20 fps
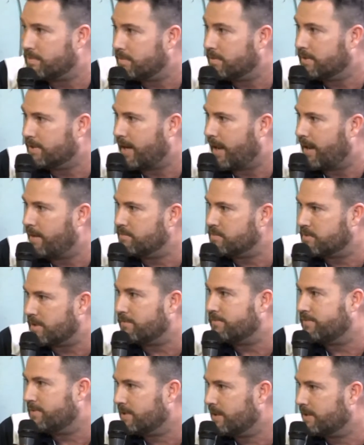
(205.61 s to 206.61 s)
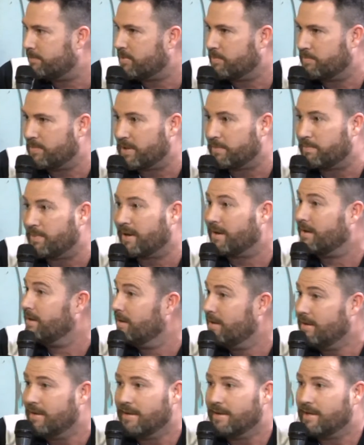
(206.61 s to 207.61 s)
the dams have filled up a bit, but
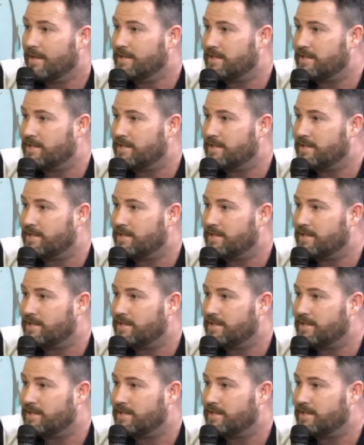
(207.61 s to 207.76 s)
he